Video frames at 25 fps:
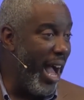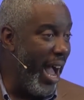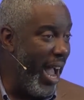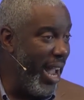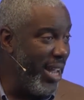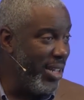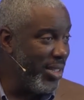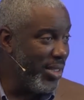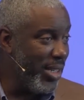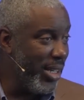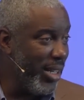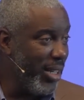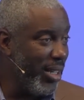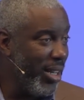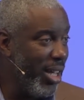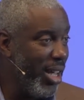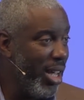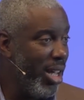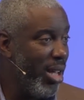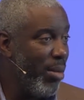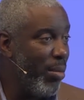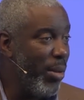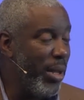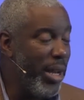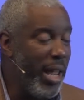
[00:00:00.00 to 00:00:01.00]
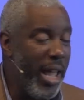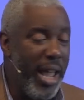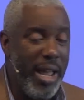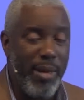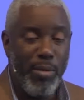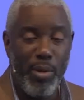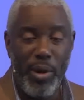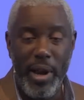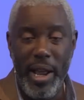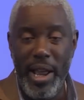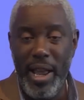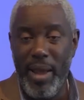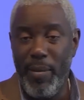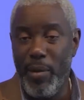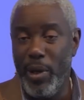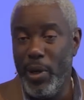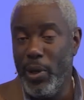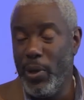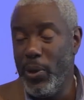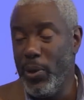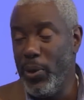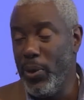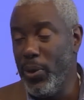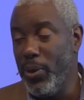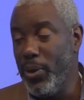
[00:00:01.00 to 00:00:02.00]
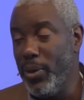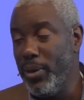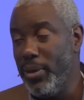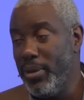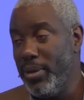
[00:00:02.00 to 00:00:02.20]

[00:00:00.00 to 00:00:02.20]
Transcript: Isaac, but Abraham and who?